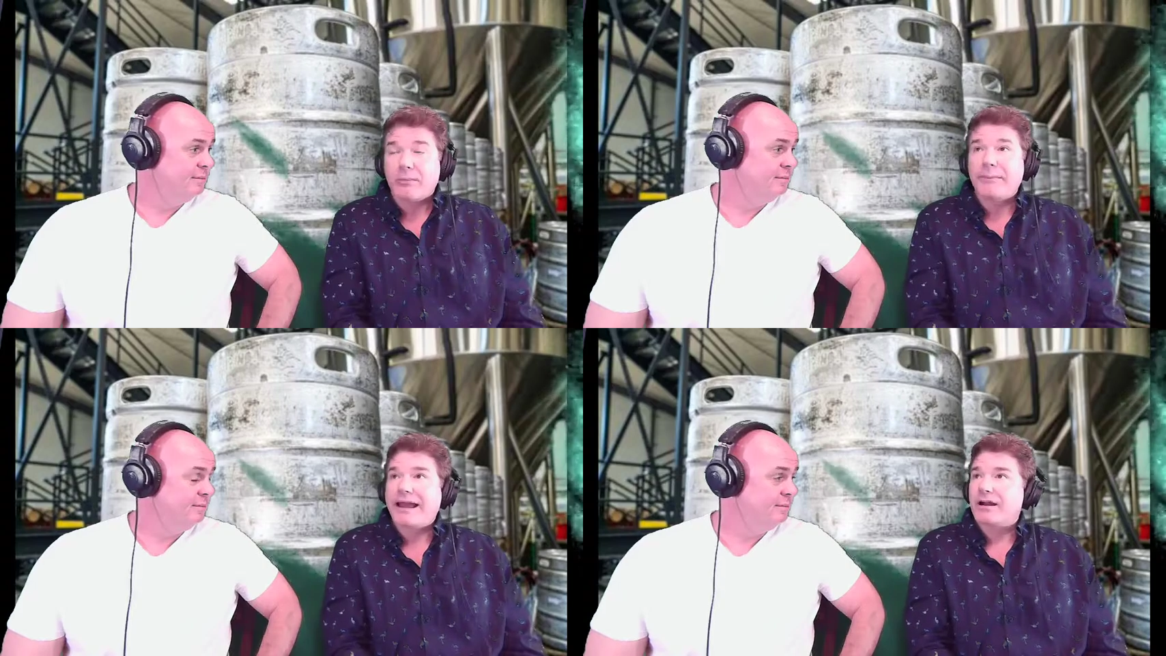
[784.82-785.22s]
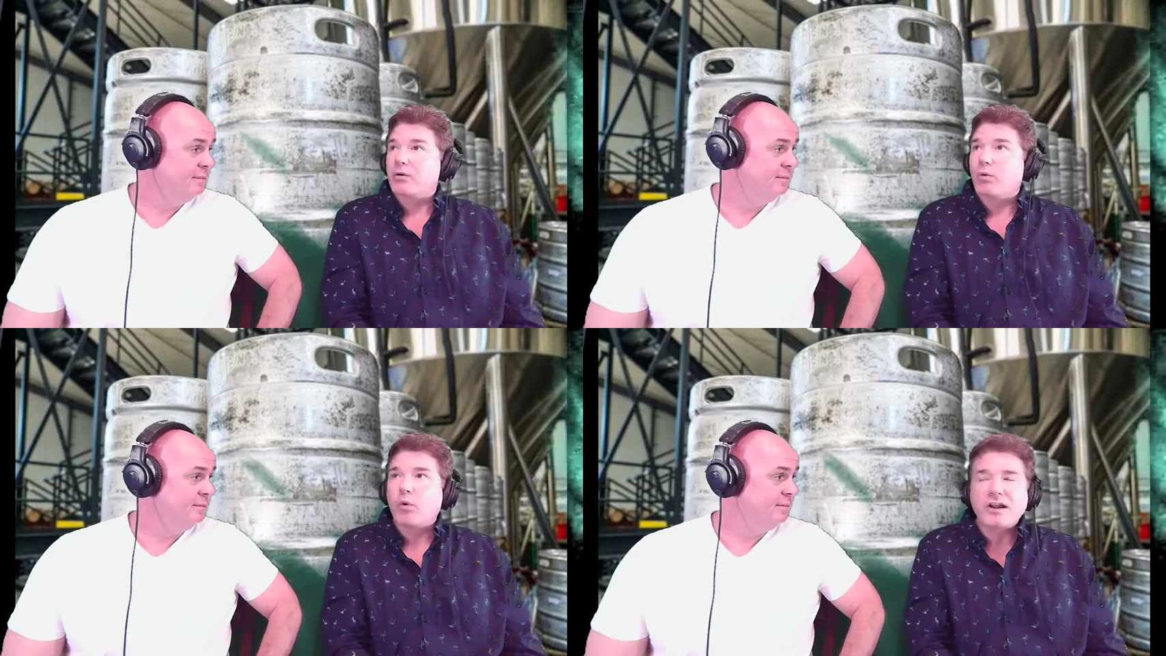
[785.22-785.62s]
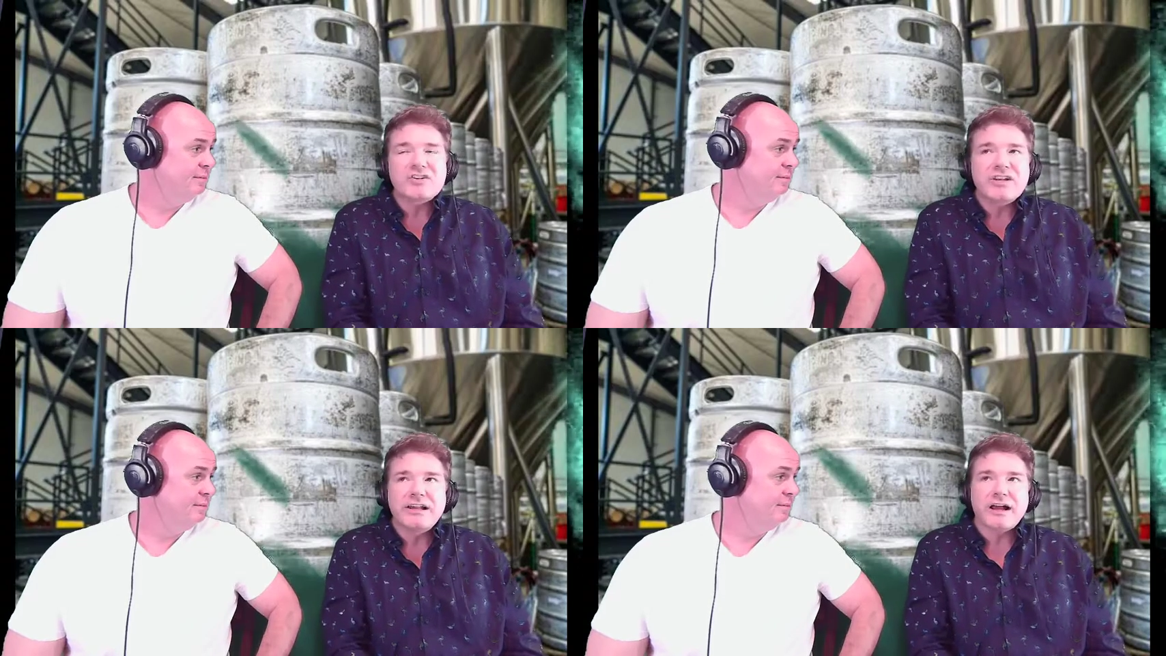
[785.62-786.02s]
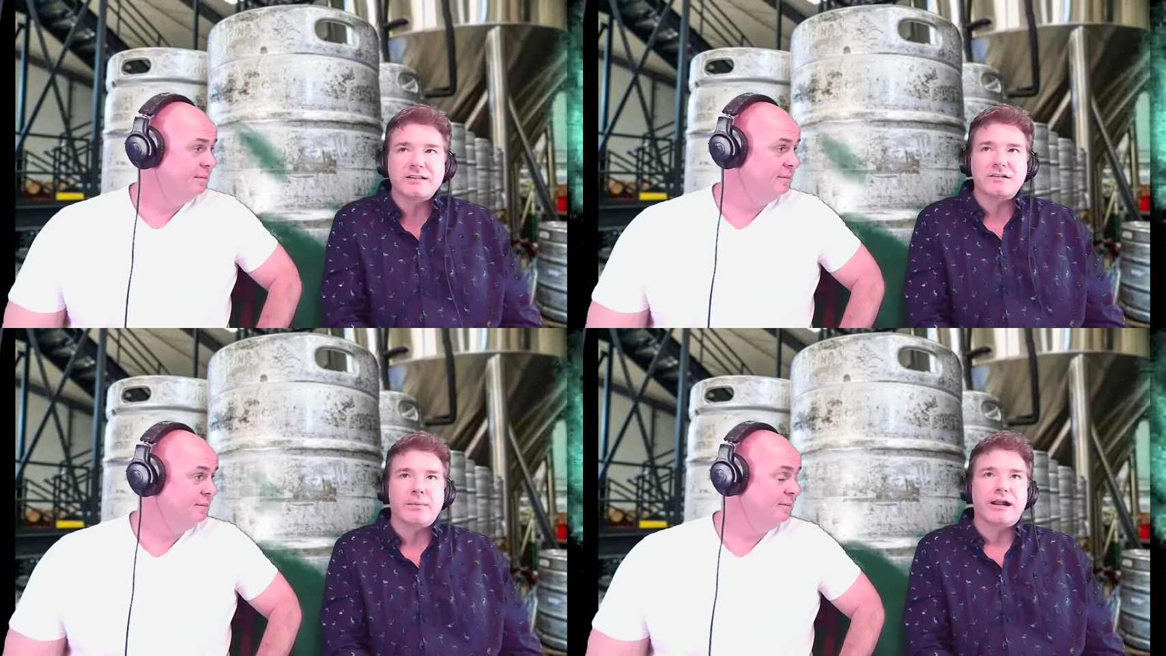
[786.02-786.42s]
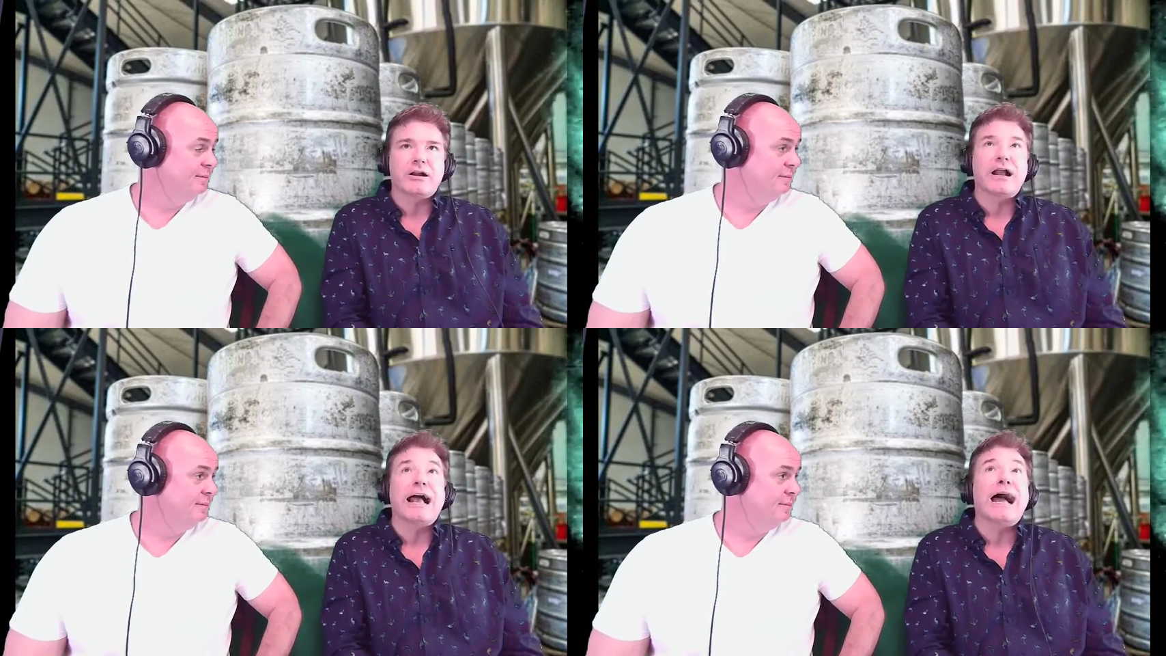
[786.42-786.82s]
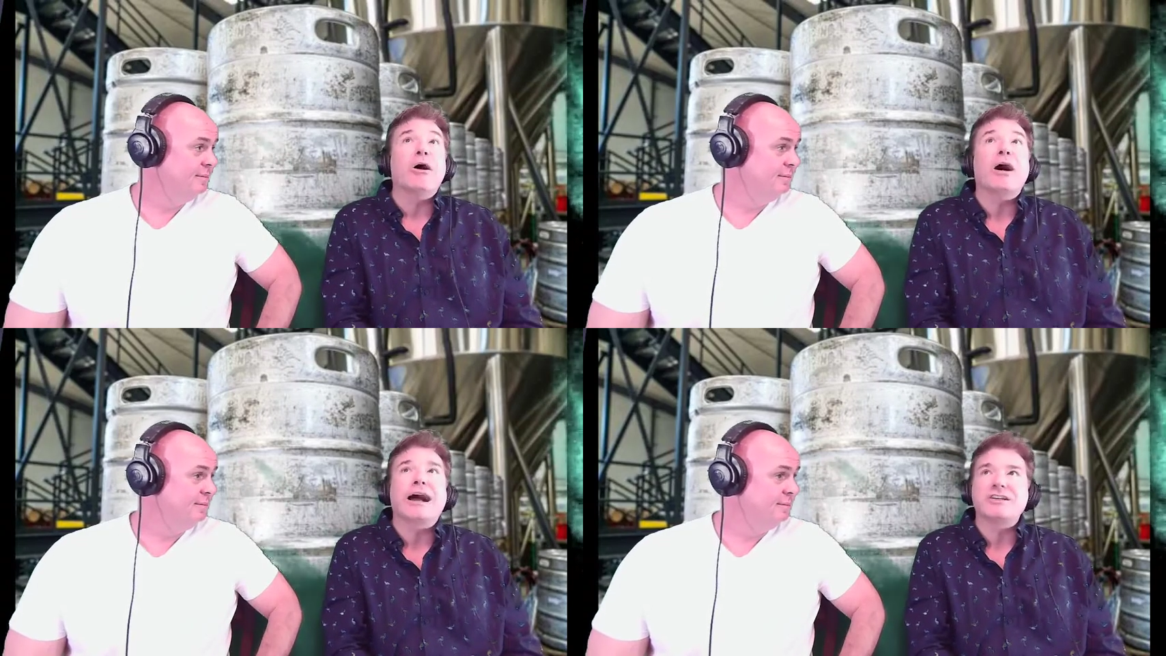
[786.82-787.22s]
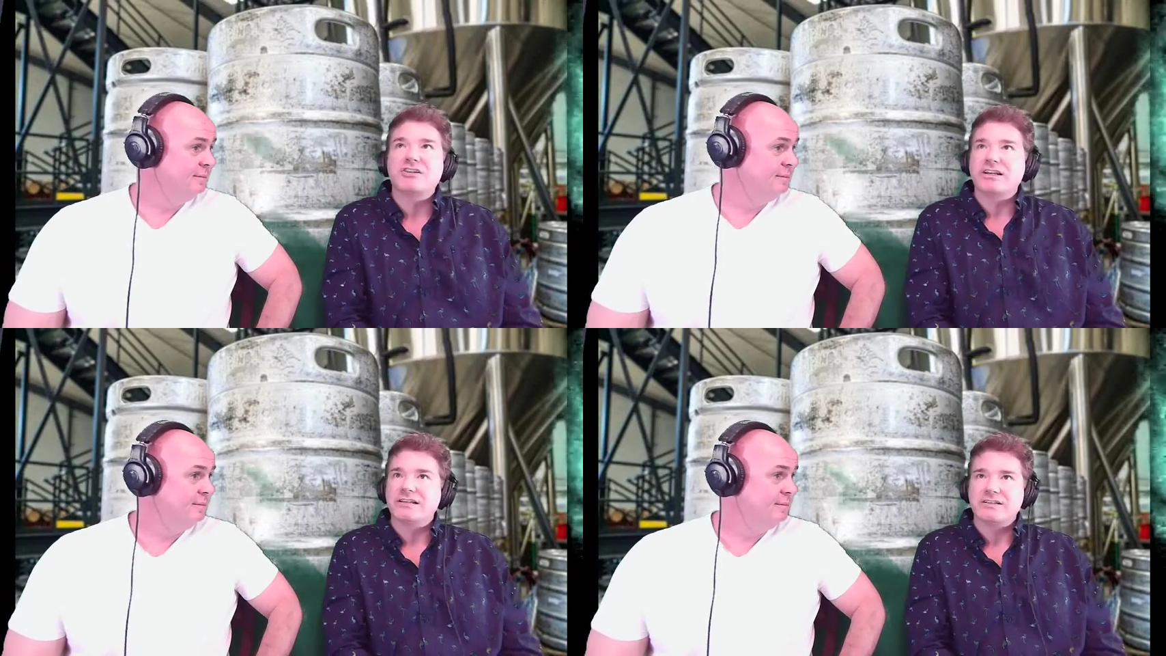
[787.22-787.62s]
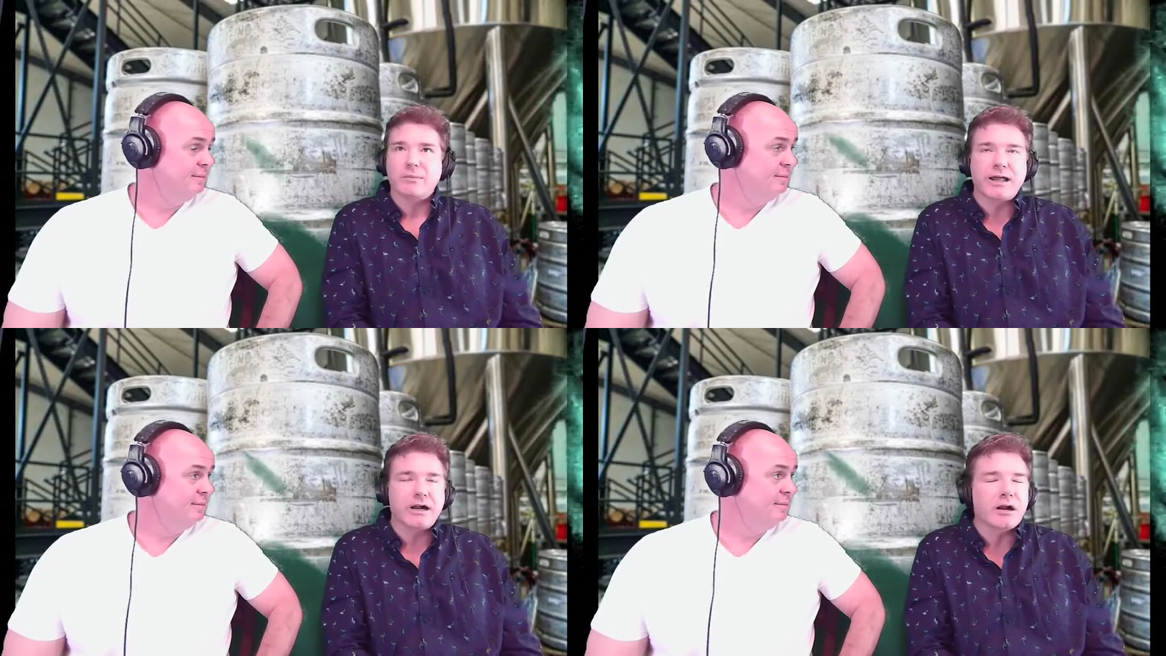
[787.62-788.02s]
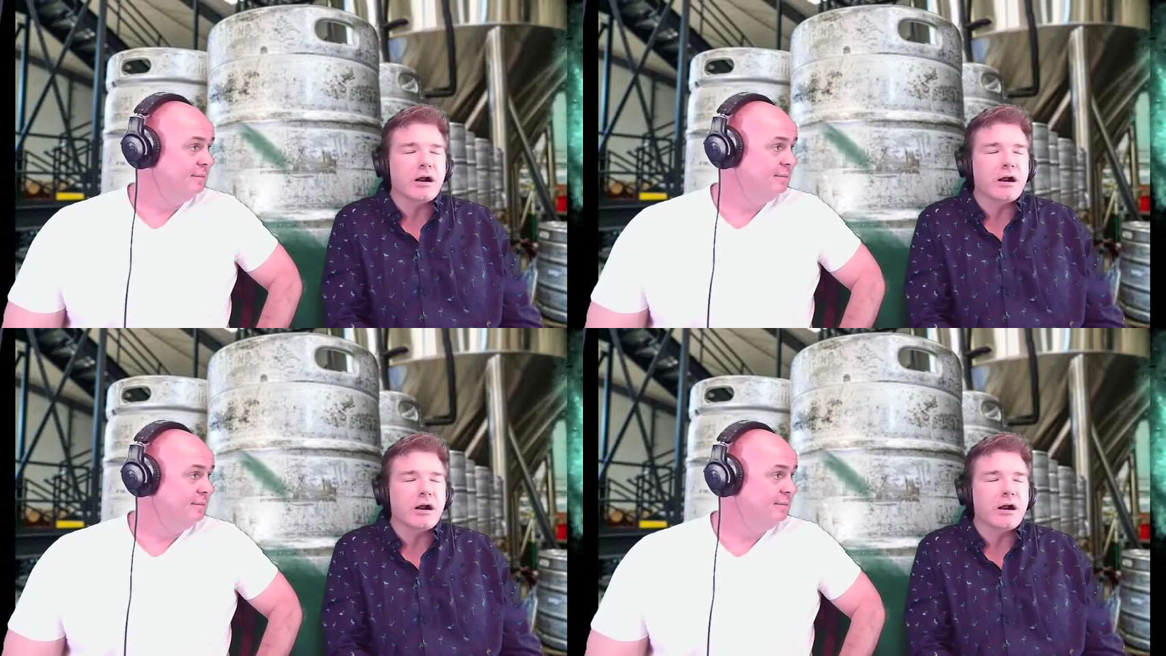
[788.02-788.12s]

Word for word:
Speaker 1: matter what she does, no matter how hot she is, no matter